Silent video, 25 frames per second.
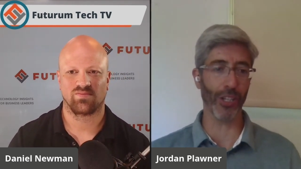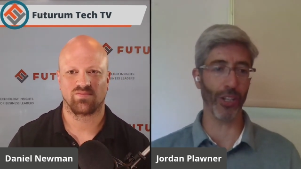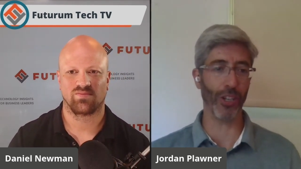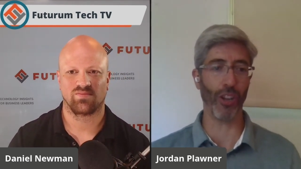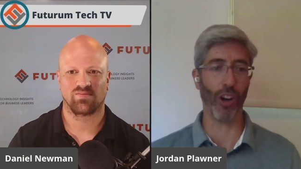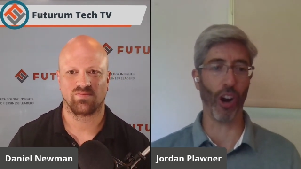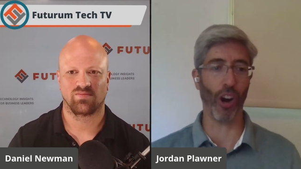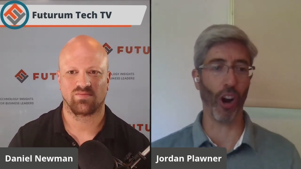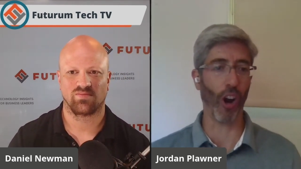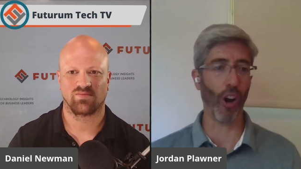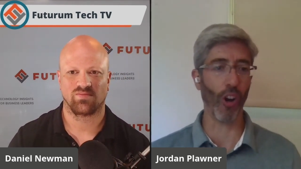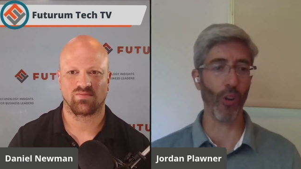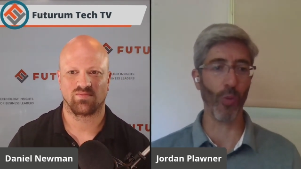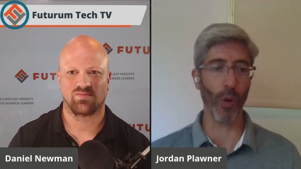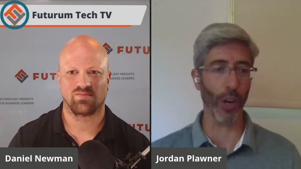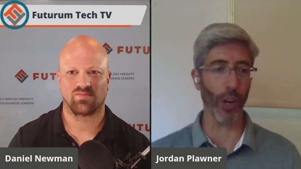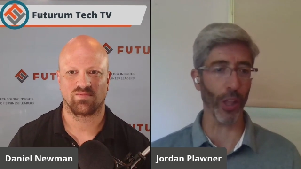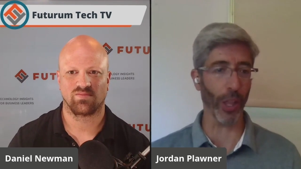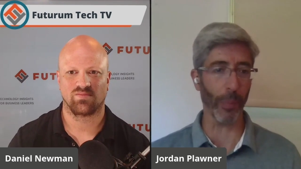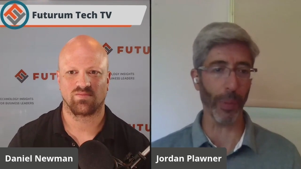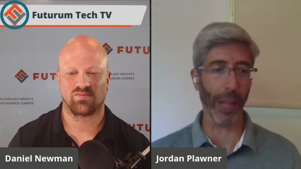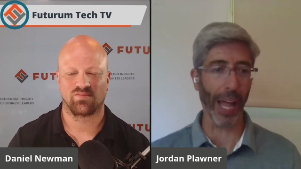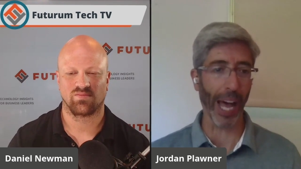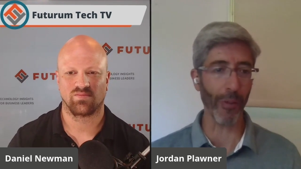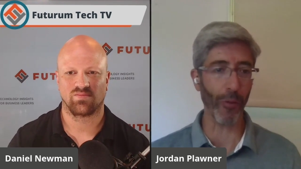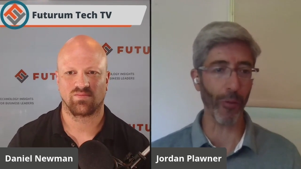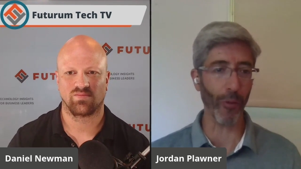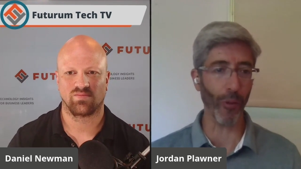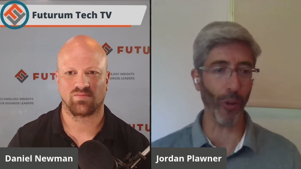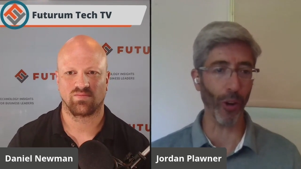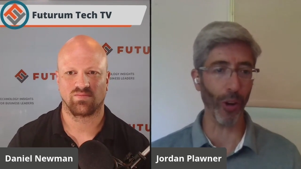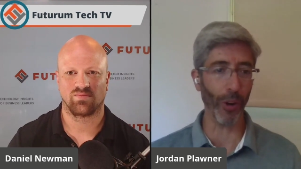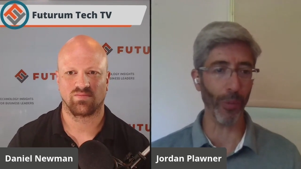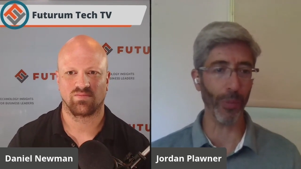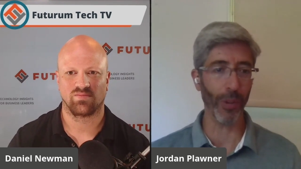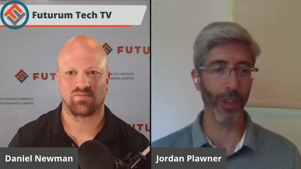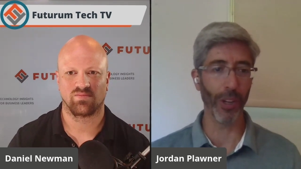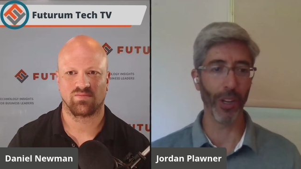Speaker 1: is just the hardware and the
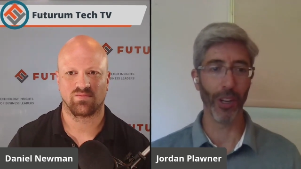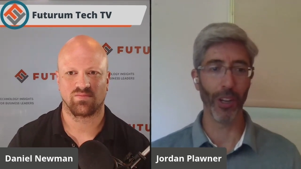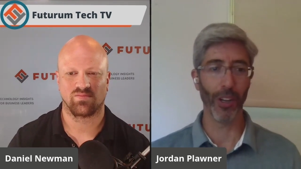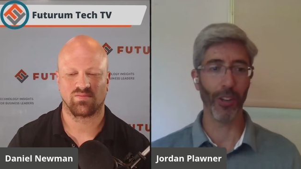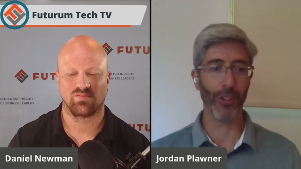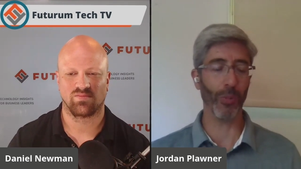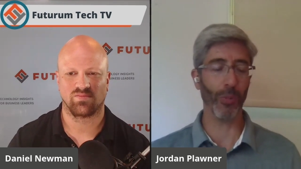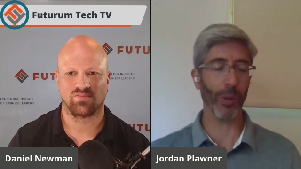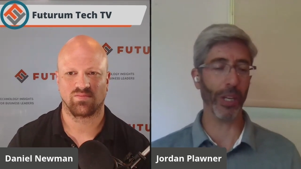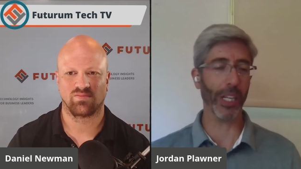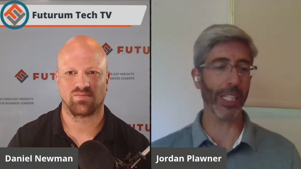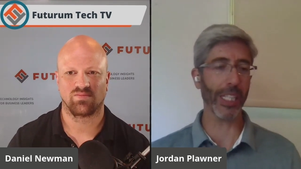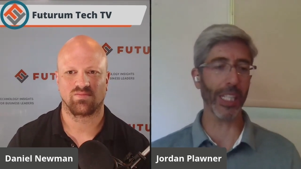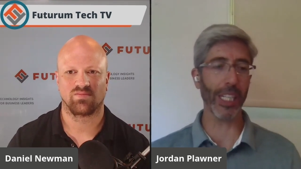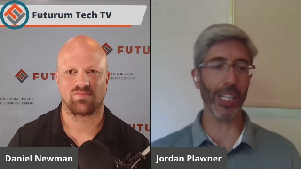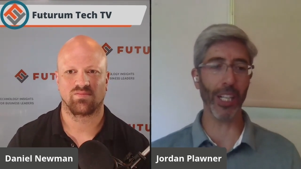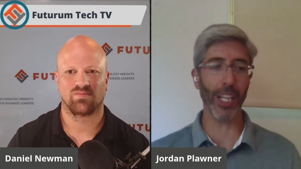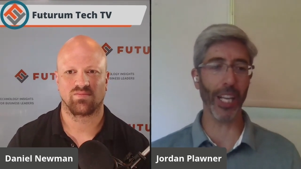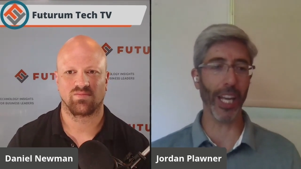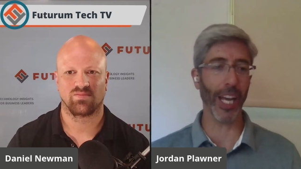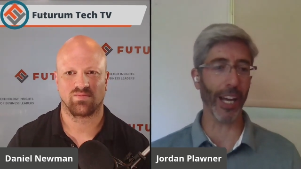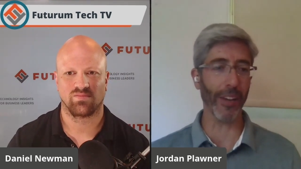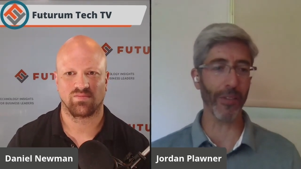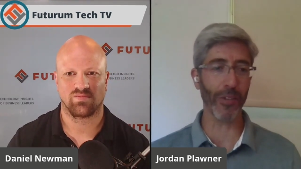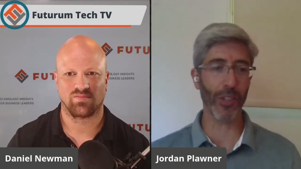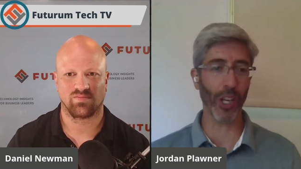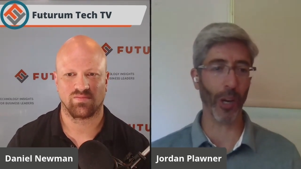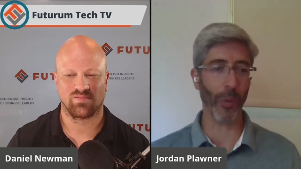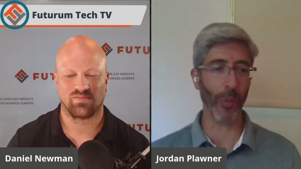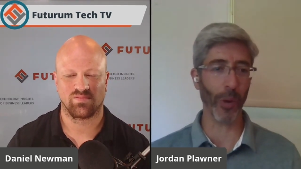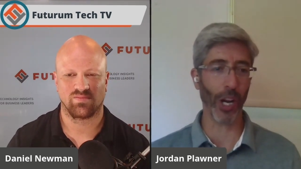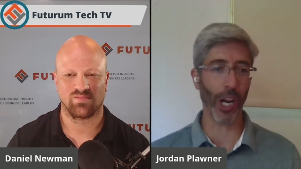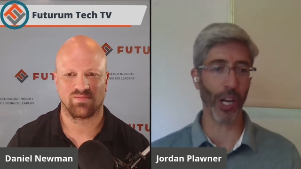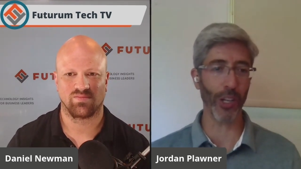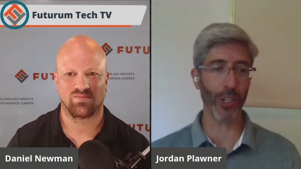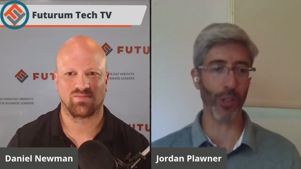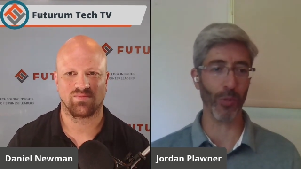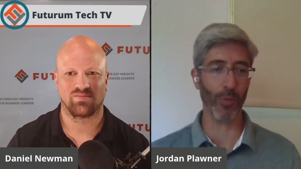platform. So we clearly have
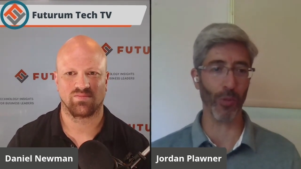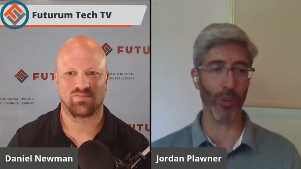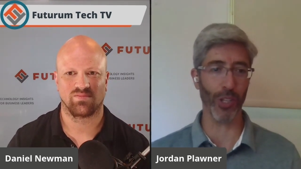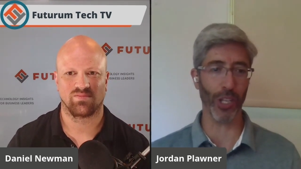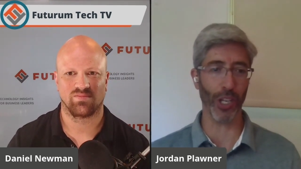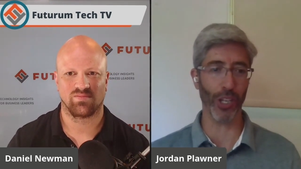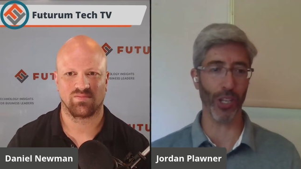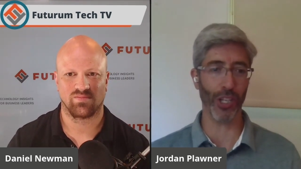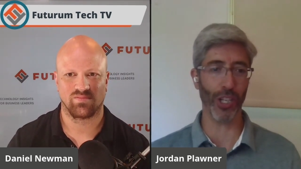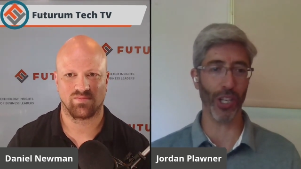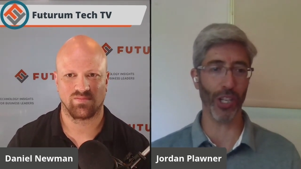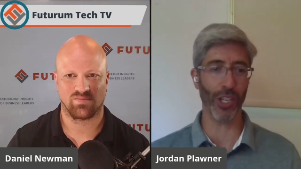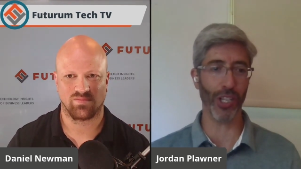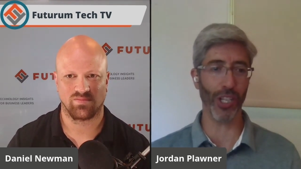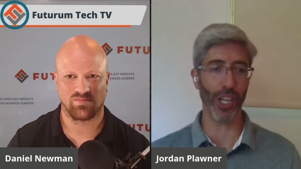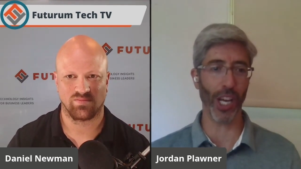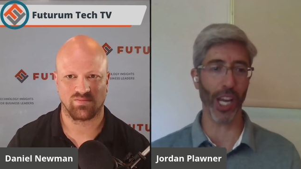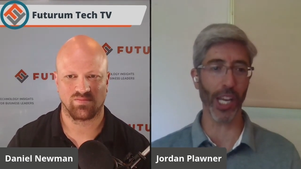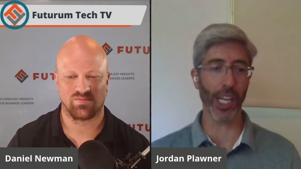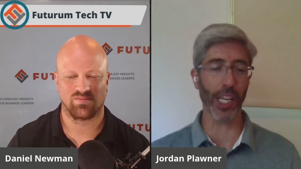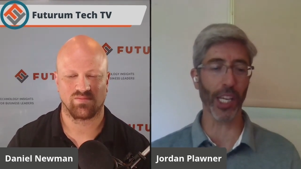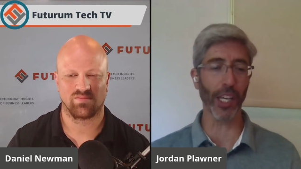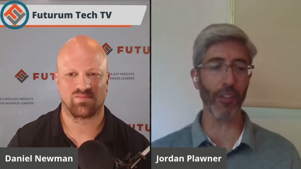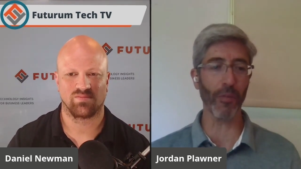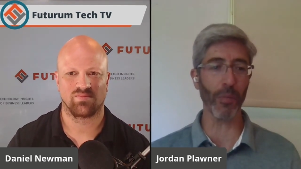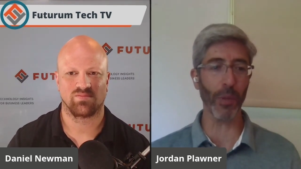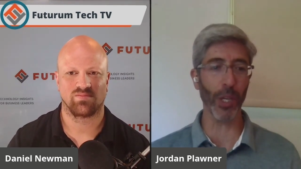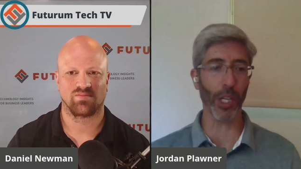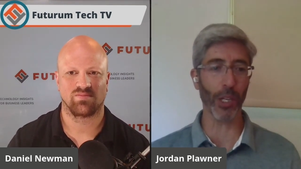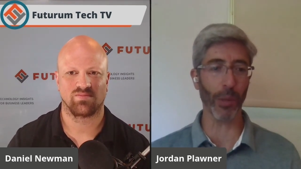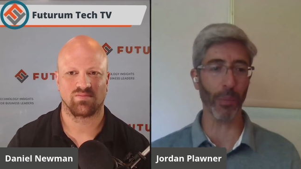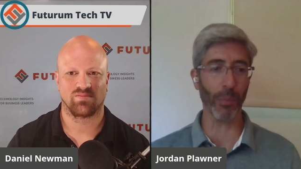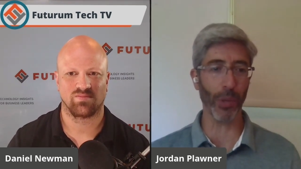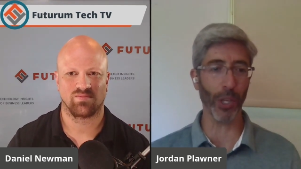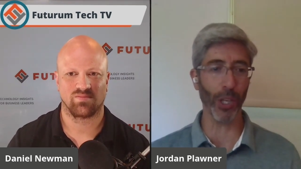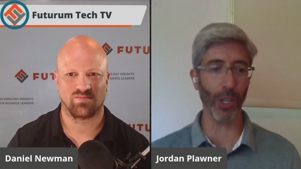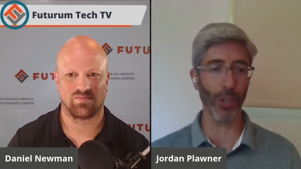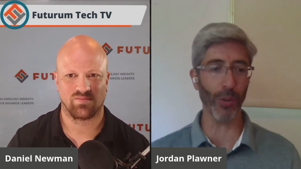some customers that just say, give me
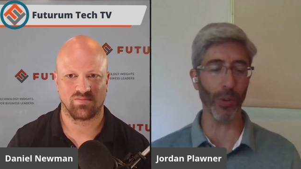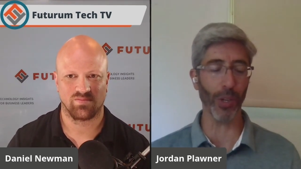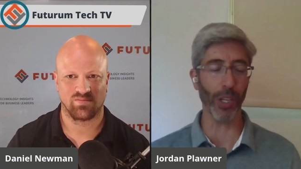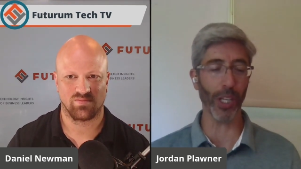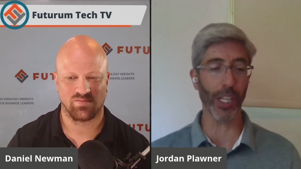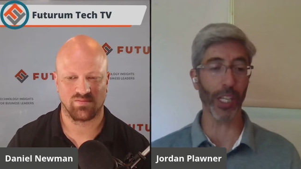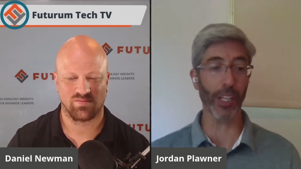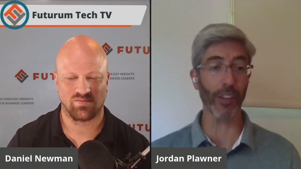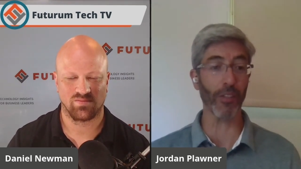compute,